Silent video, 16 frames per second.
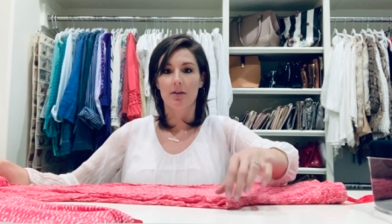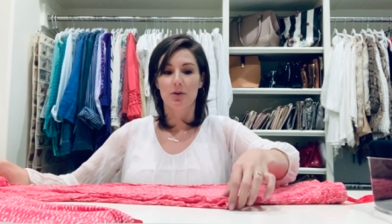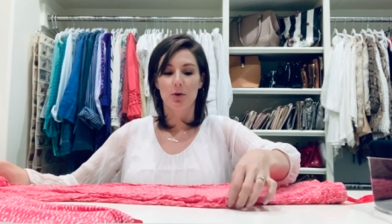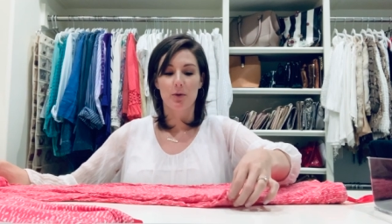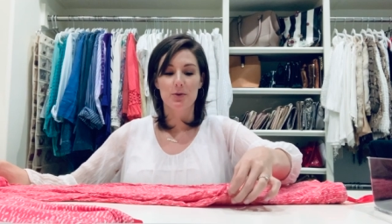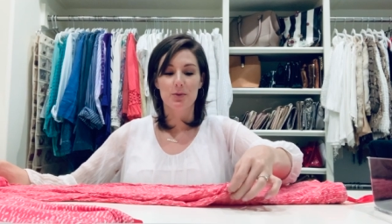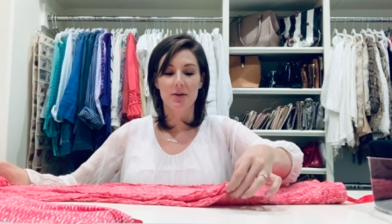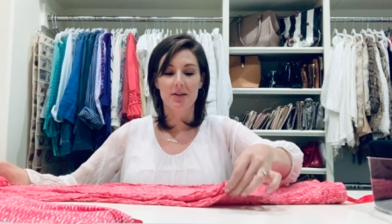You
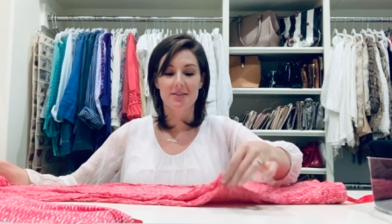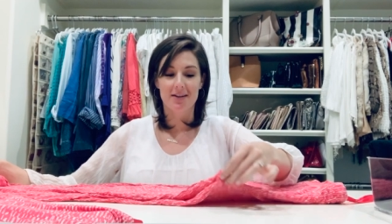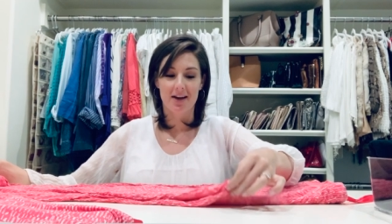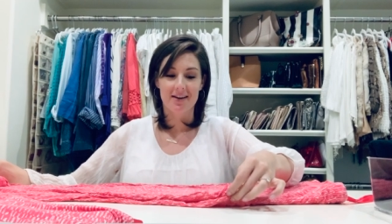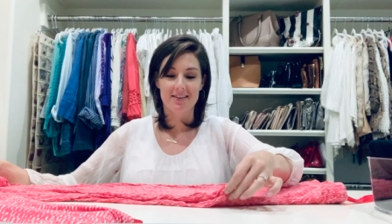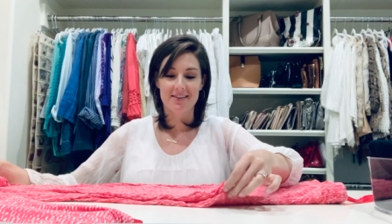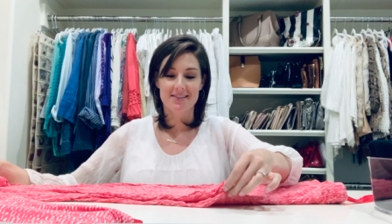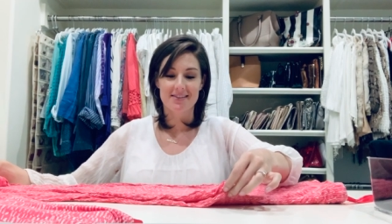always want to
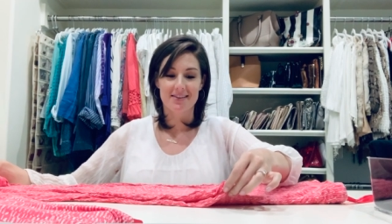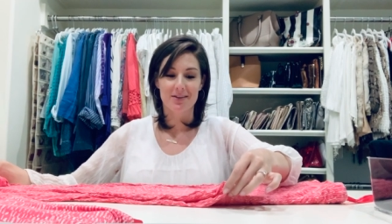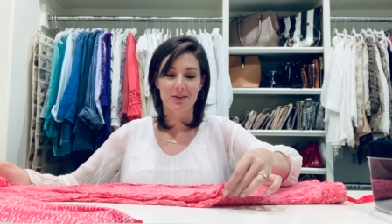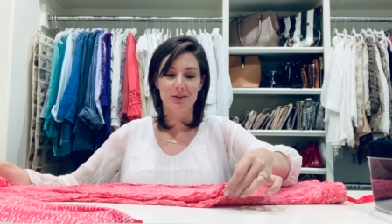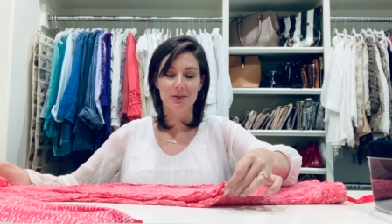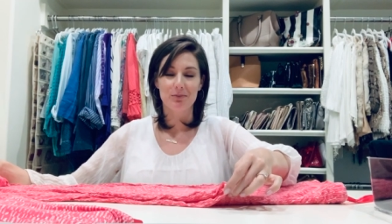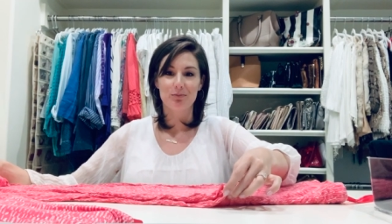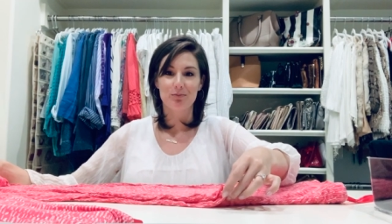tuck this
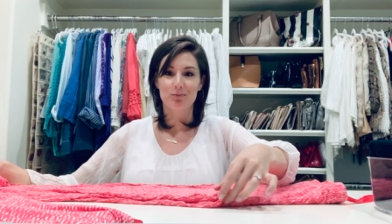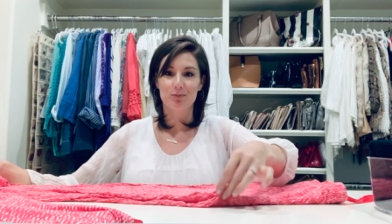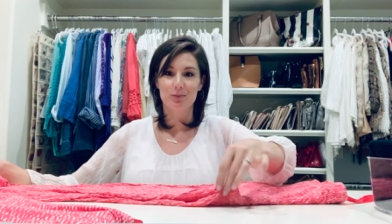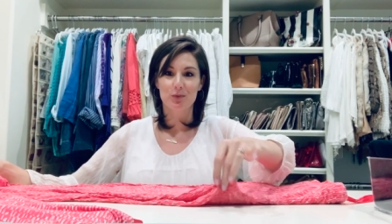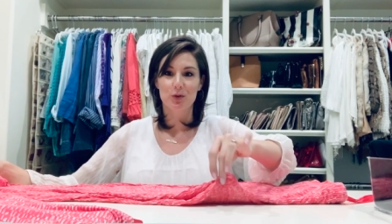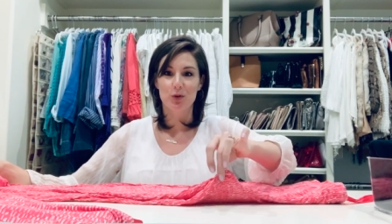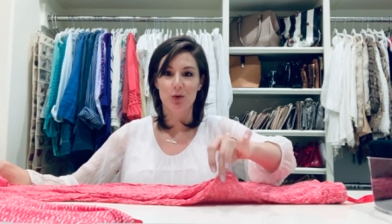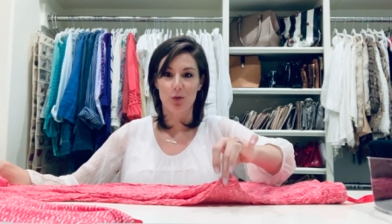little
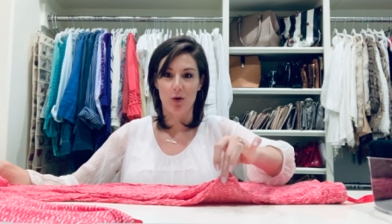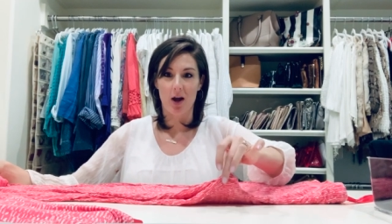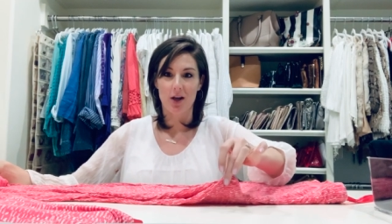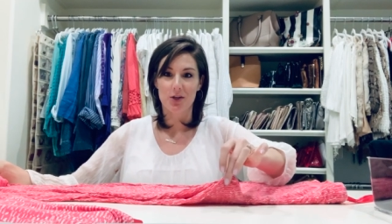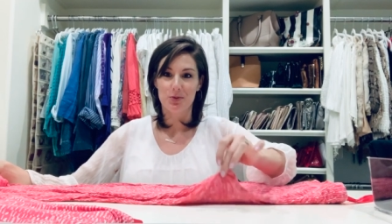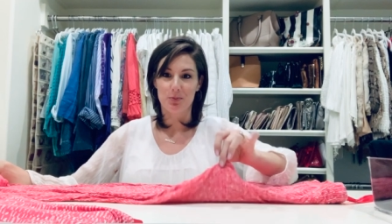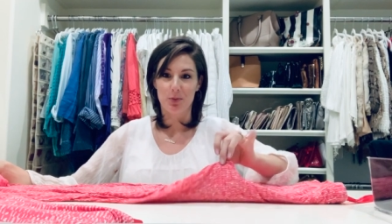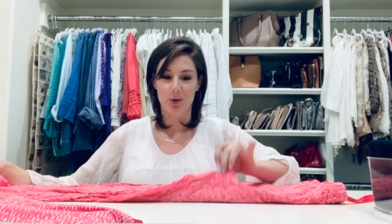
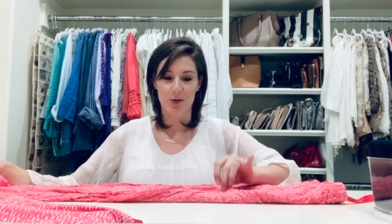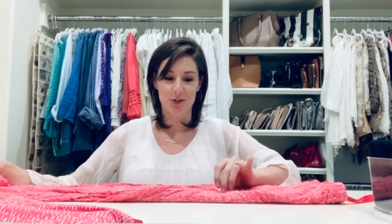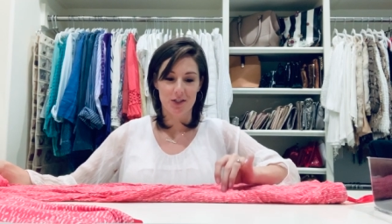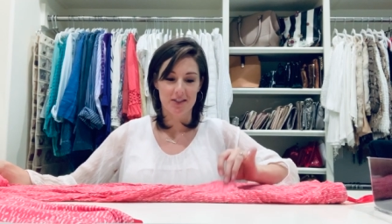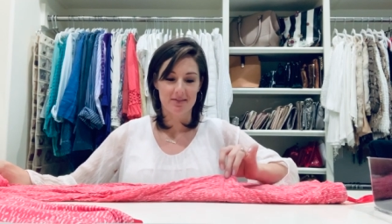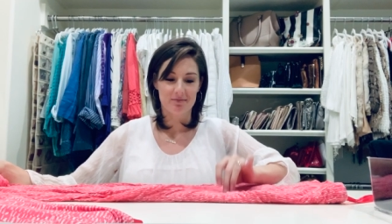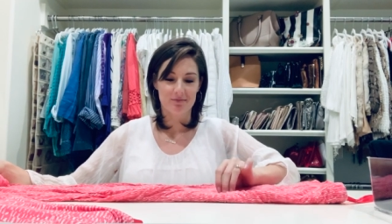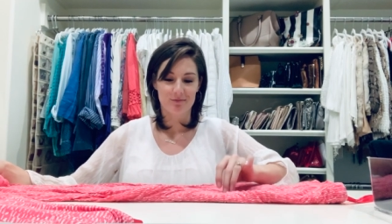crotch
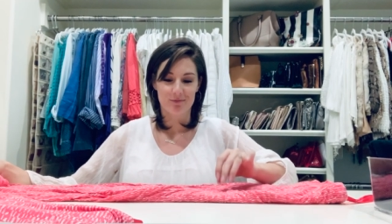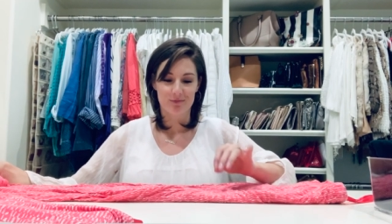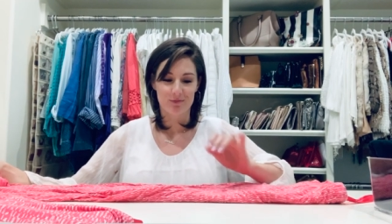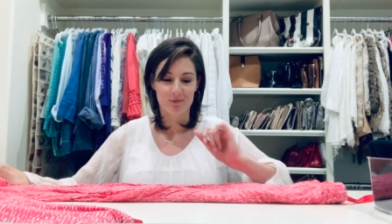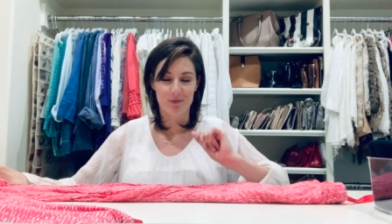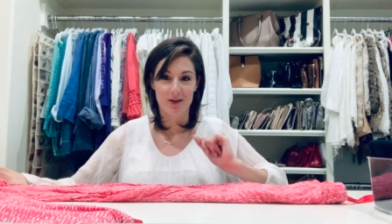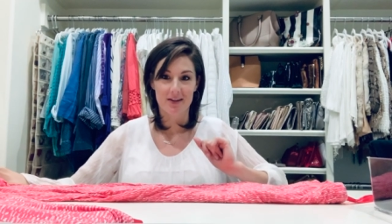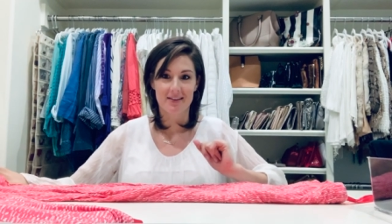portion
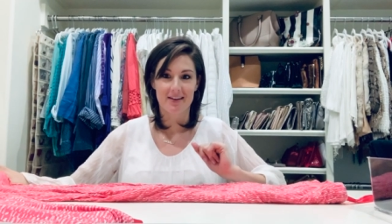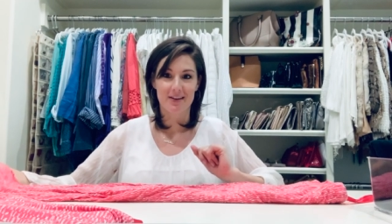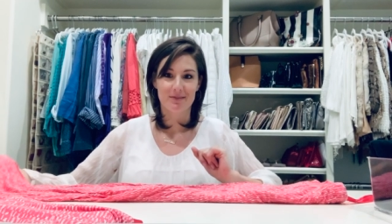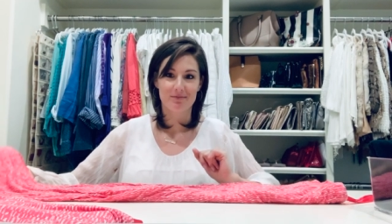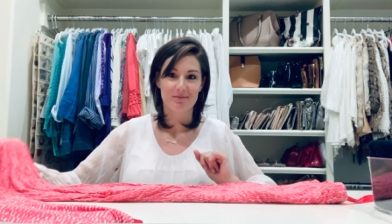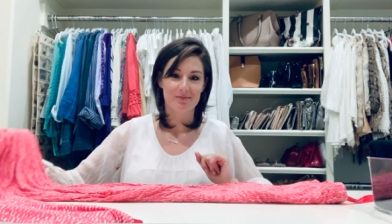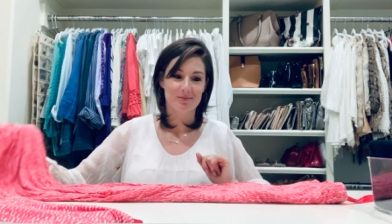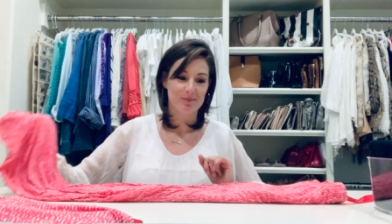right
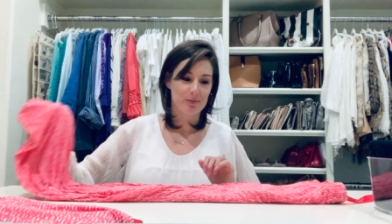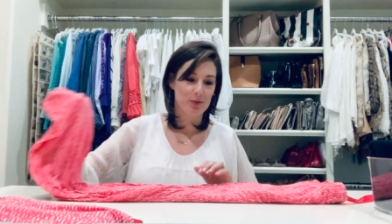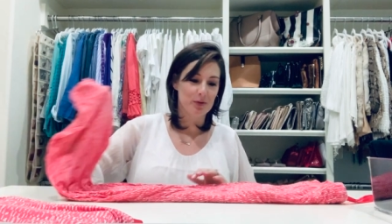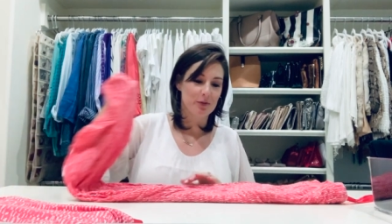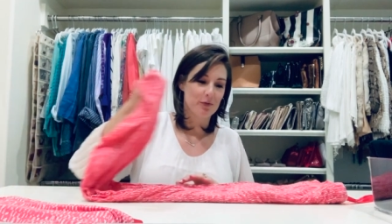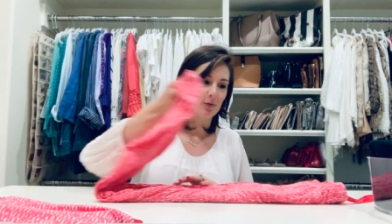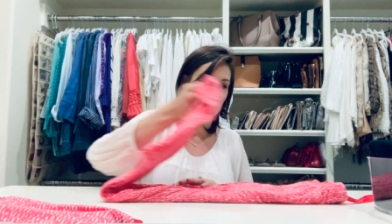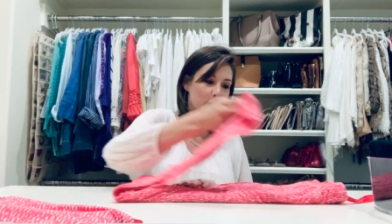there.
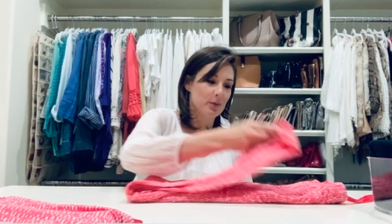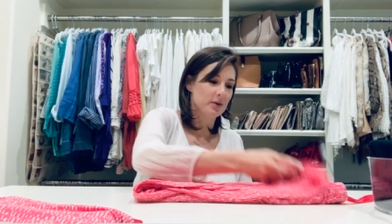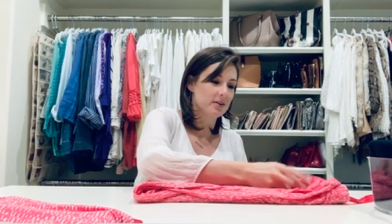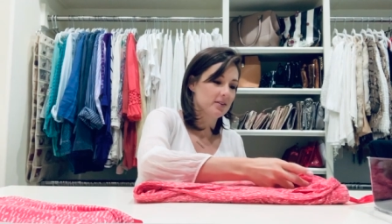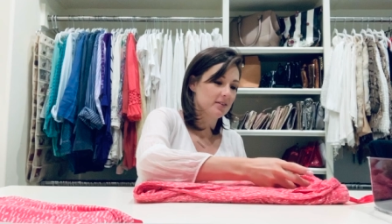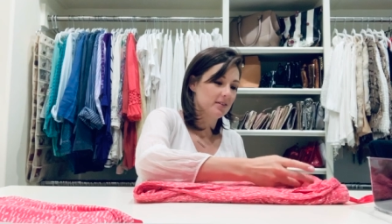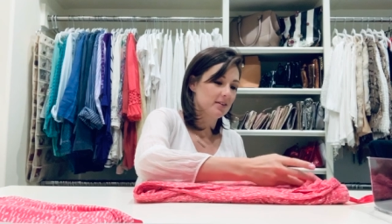Pull it forward.